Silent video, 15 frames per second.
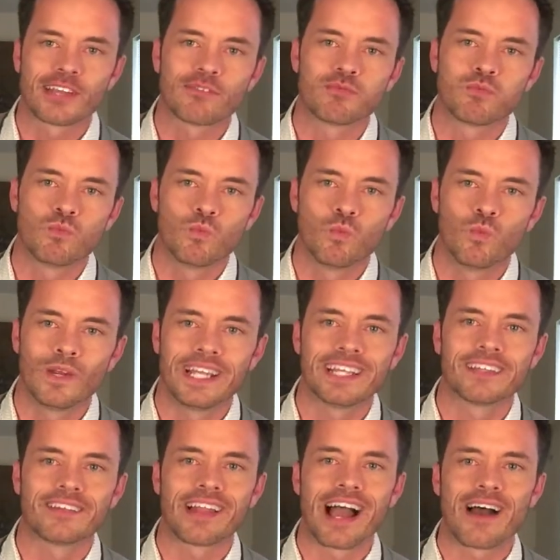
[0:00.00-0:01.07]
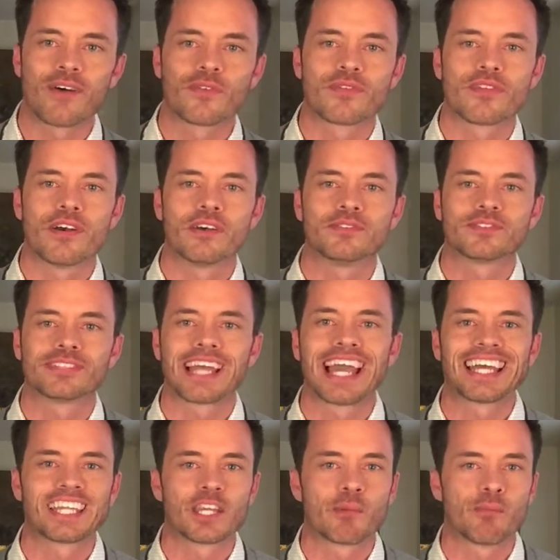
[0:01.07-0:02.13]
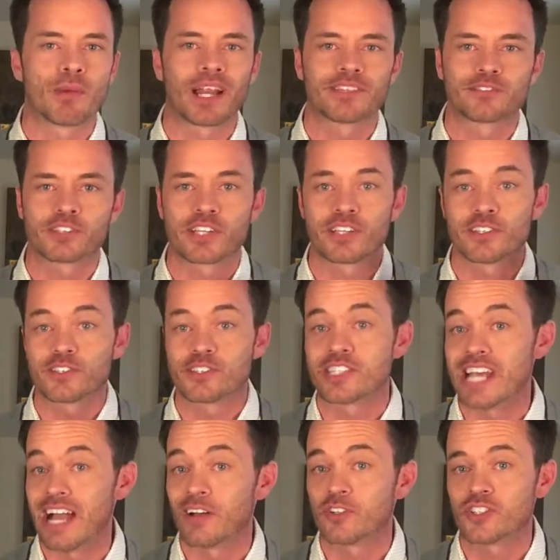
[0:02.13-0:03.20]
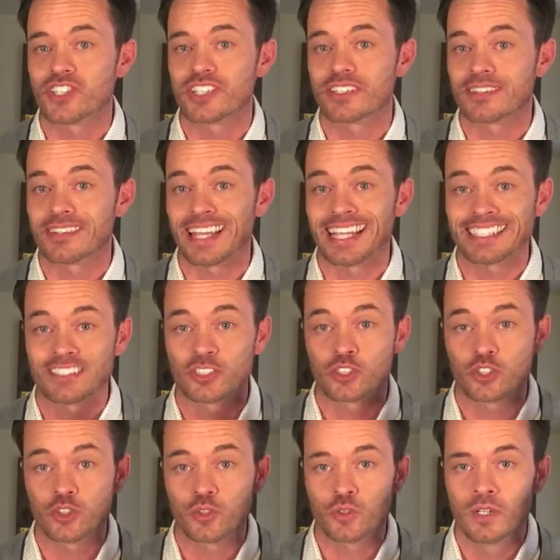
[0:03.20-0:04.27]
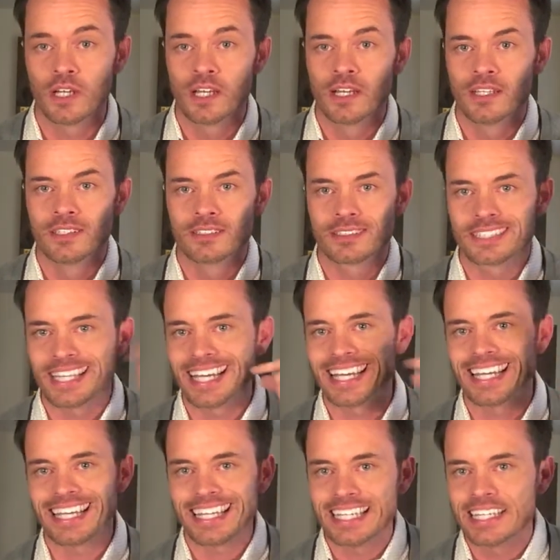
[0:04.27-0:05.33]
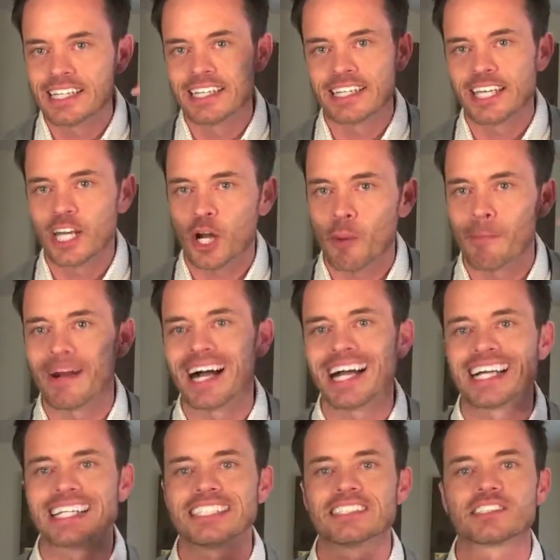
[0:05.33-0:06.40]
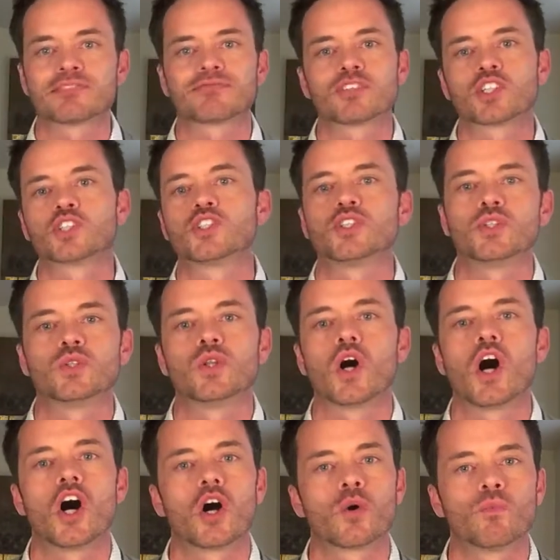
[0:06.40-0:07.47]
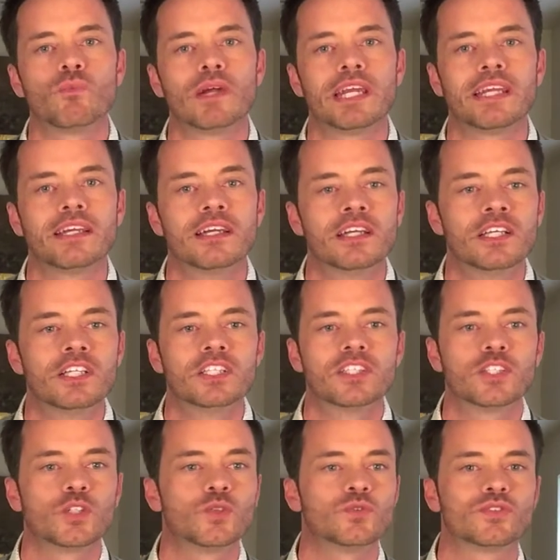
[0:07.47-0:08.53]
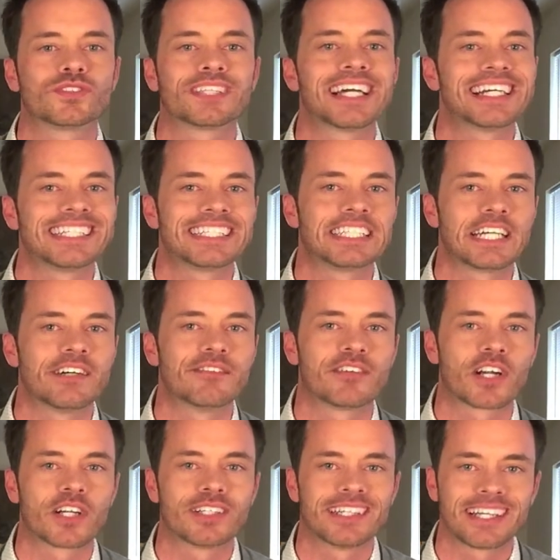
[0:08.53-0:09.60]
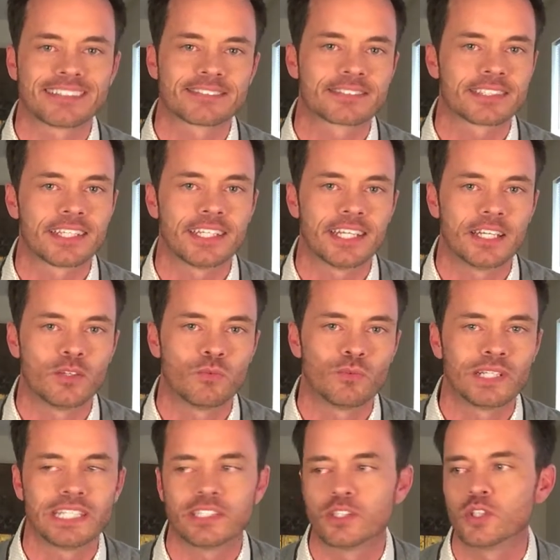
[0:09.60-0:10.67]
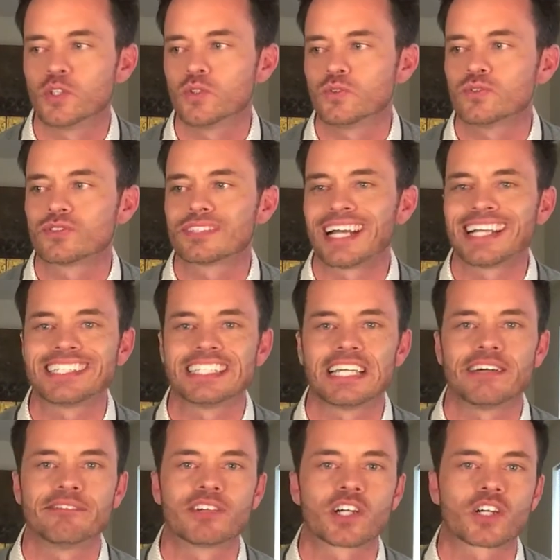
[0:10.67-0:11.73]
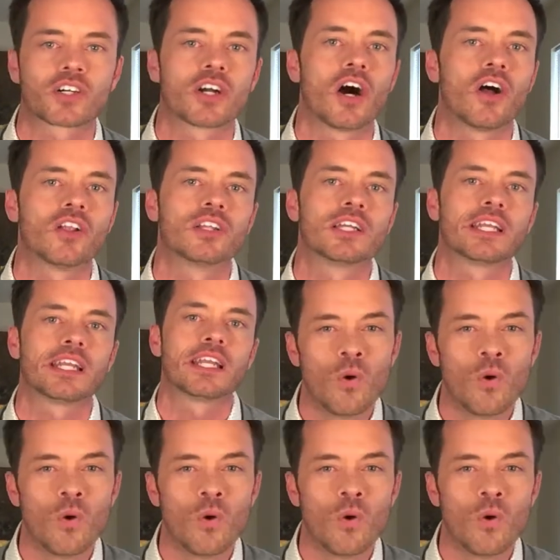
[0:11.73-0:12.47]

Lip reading: if we allow the sad, depressing, and challenging things to lay in our minds for too long, we lose sight of our destiny. We lose sight of our calling.